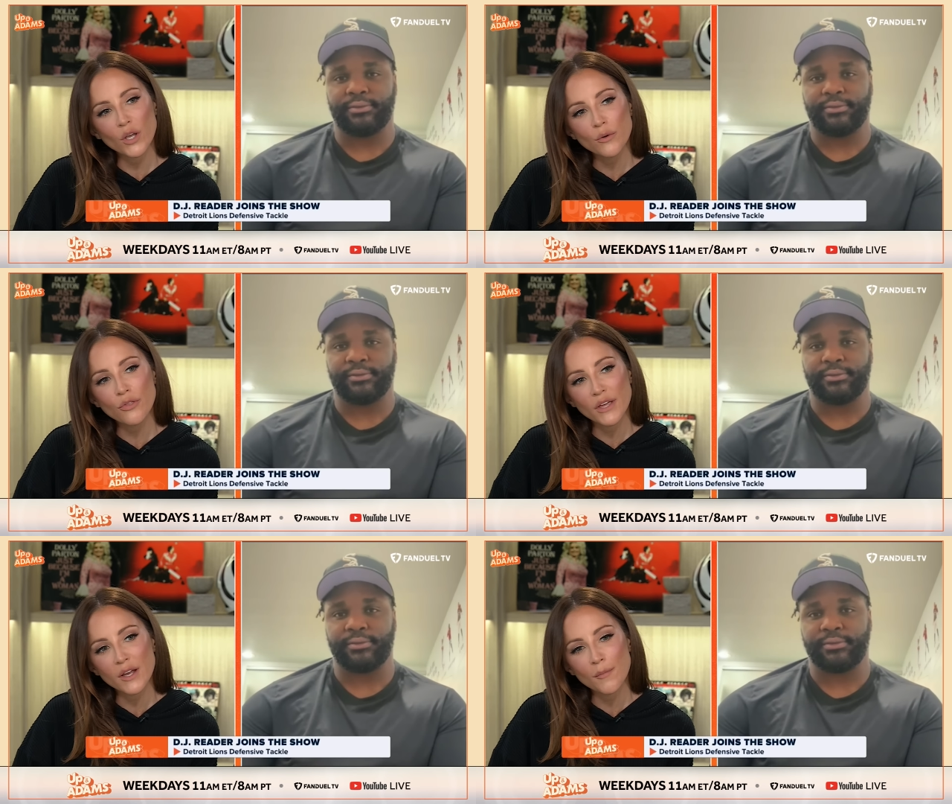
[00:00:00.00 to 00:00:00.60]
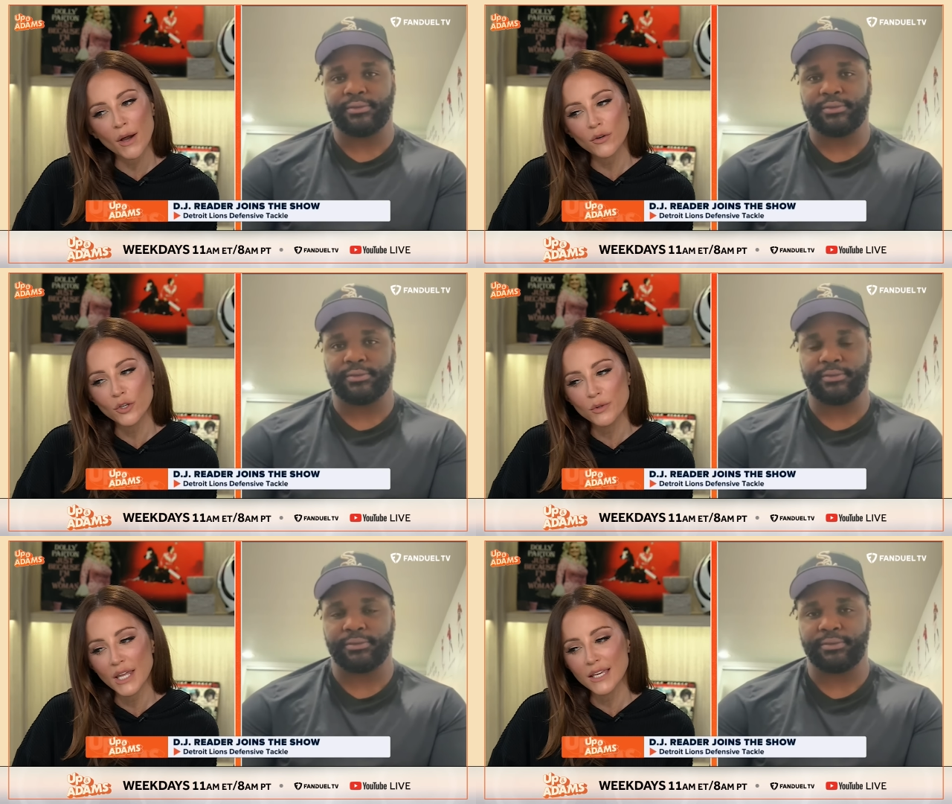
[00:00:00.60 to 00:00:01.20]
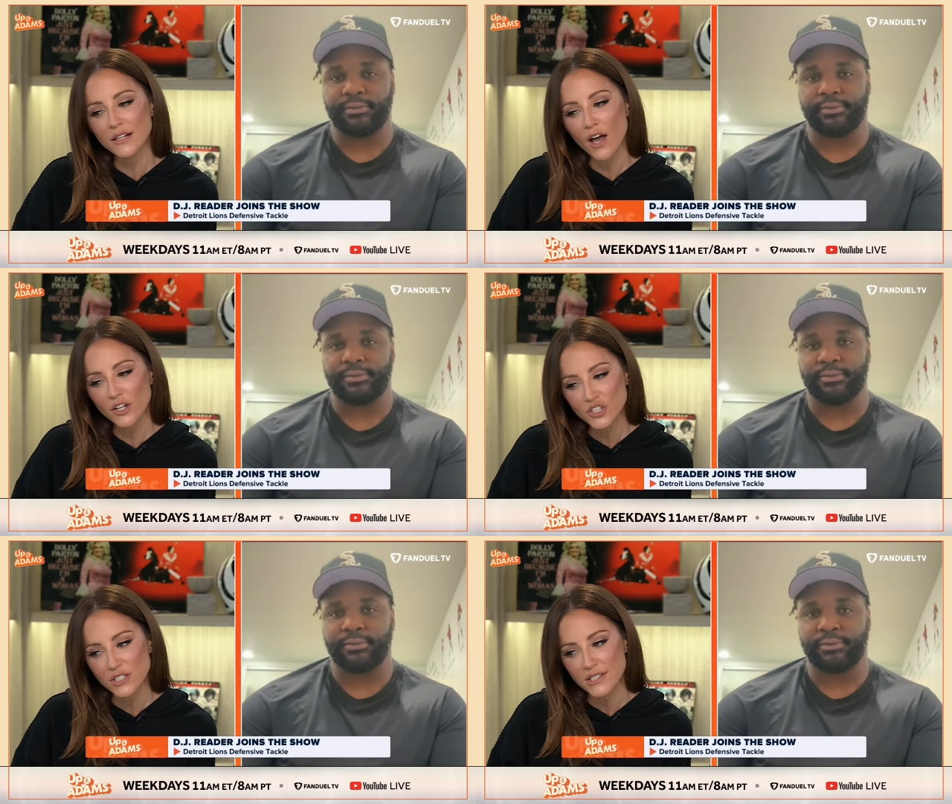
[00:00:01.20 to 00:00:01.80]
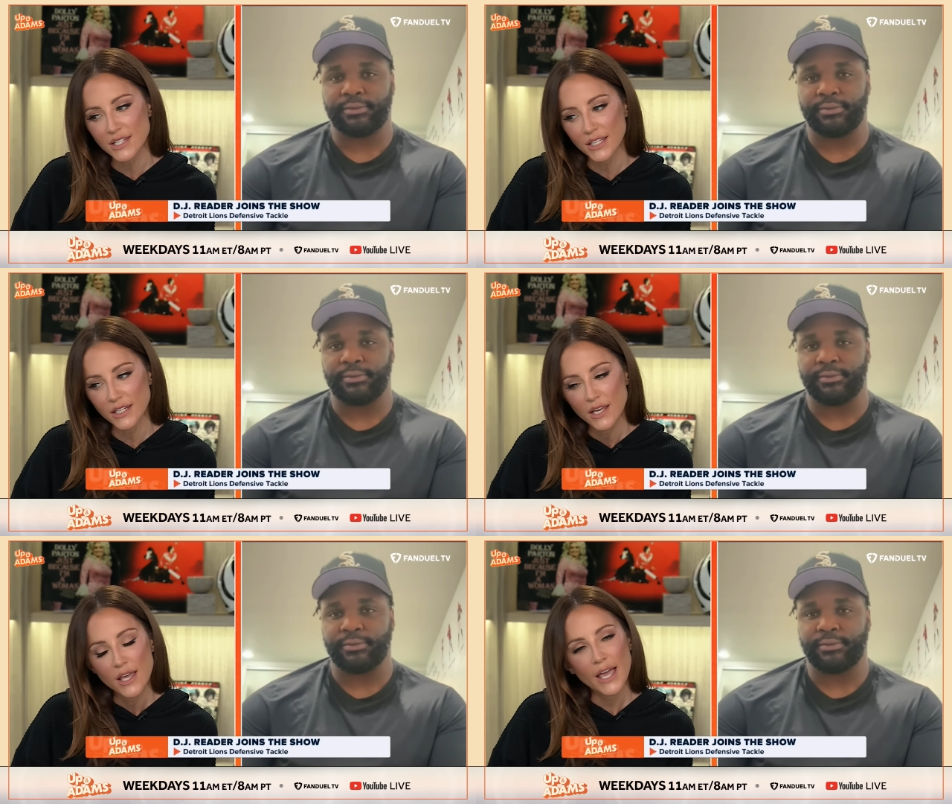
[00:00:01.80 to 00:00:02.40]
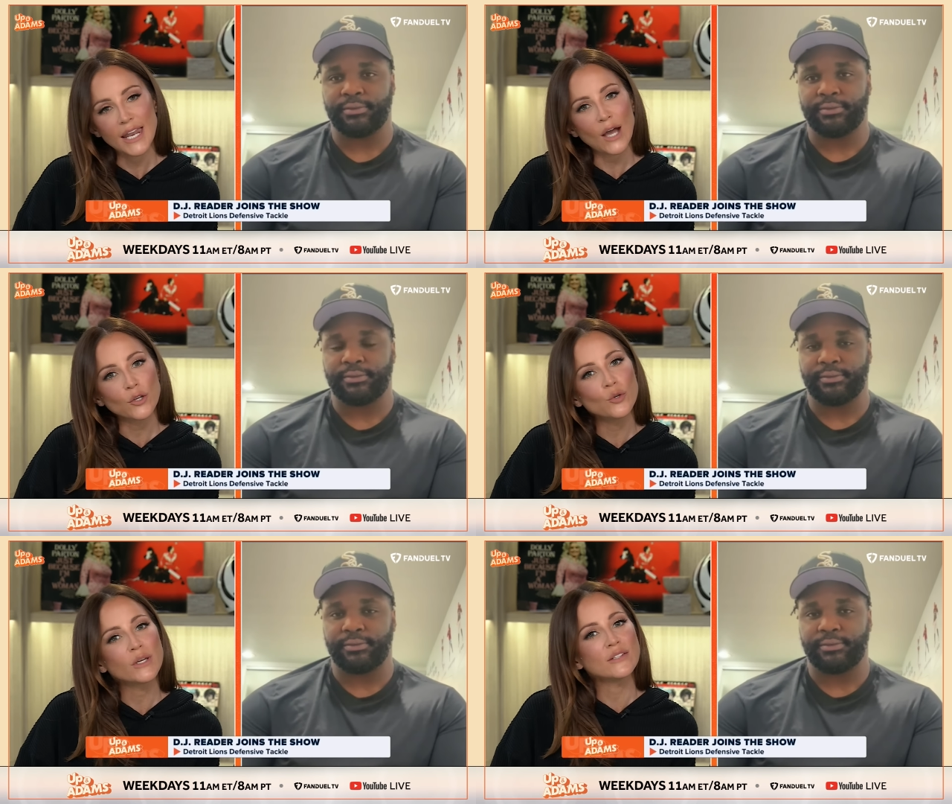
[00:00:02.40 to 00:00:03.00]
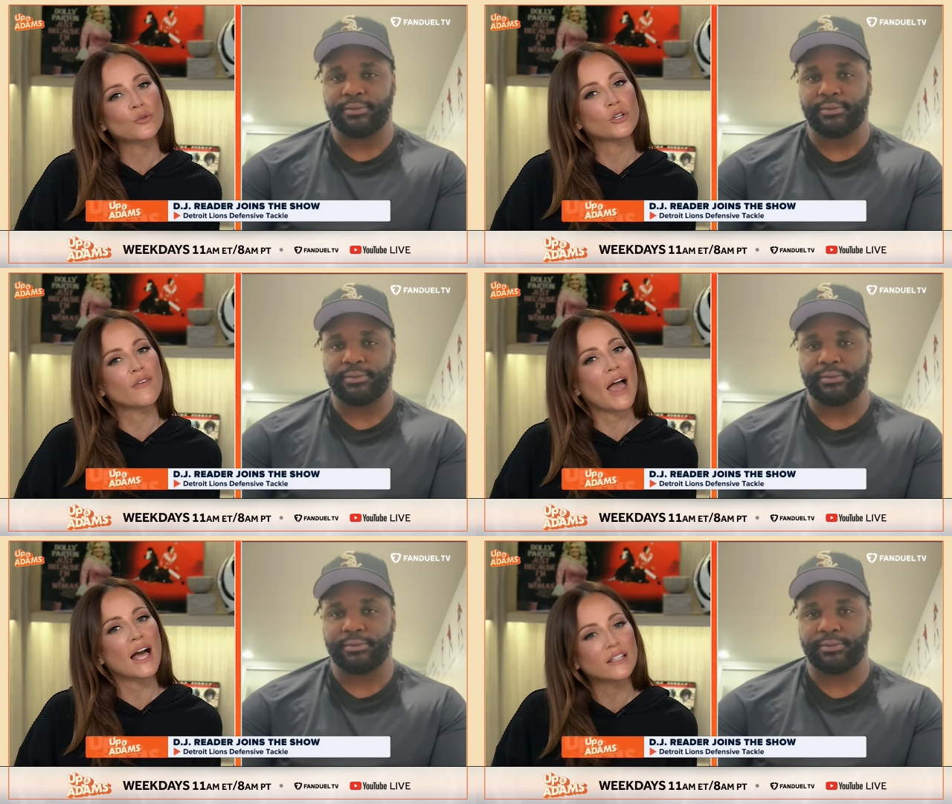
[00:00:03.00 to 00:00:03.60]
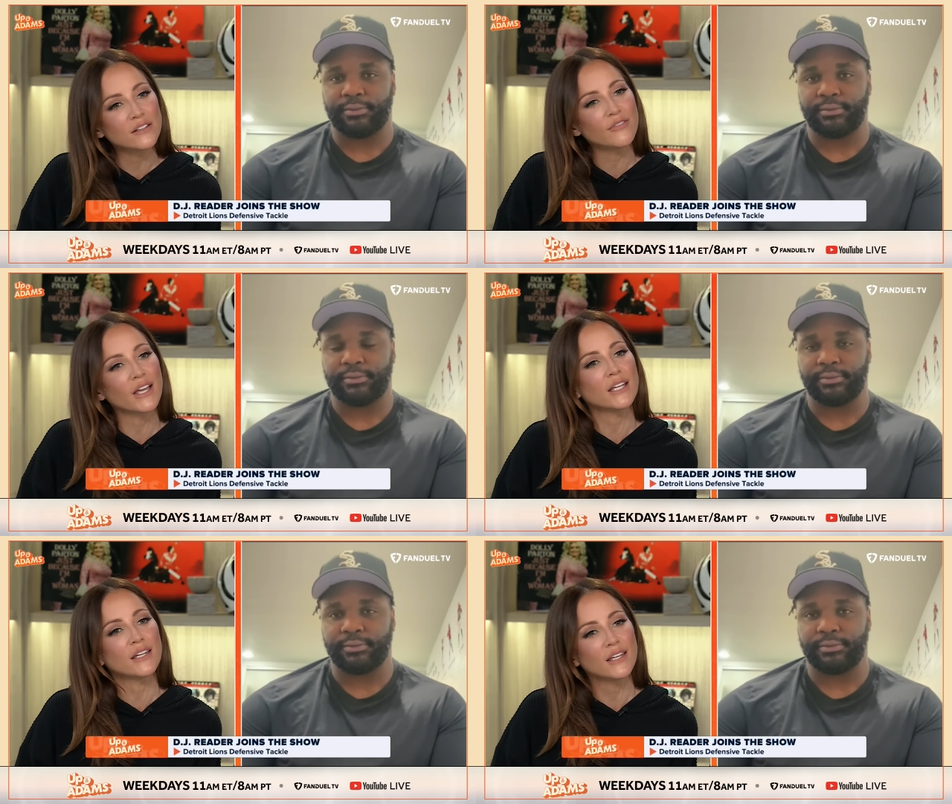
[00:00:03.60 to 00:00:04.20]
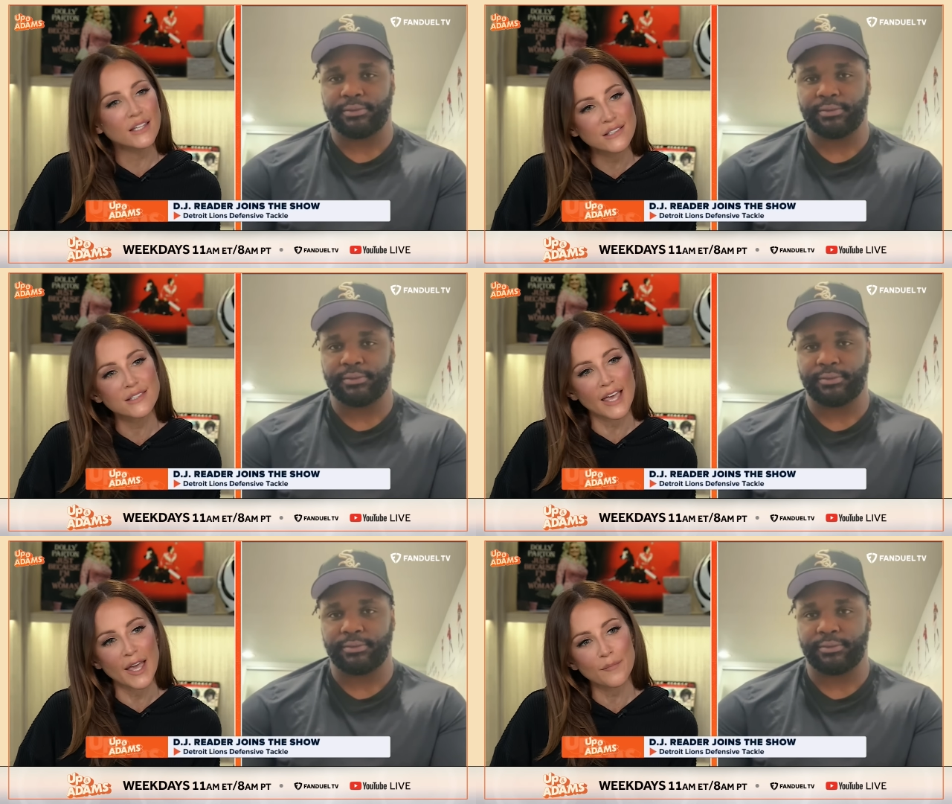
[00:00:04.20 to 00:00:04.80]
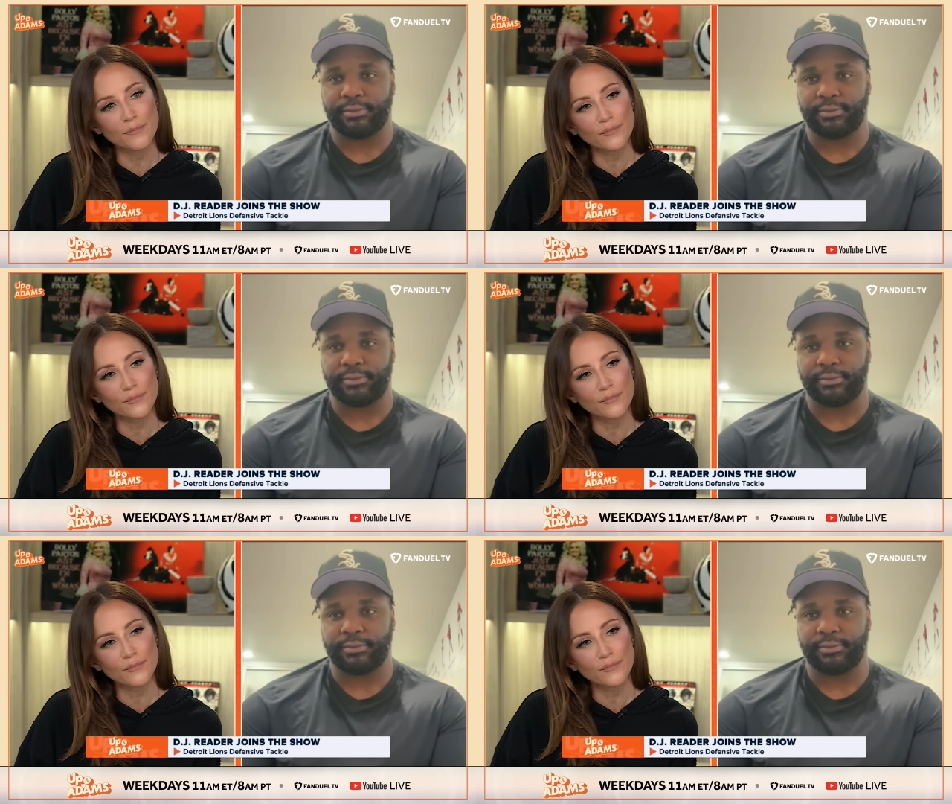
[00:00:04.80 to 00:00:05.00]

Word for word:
Speaker 1: you think about you and Aiden Hutchinson and how you can sort of elevate his game.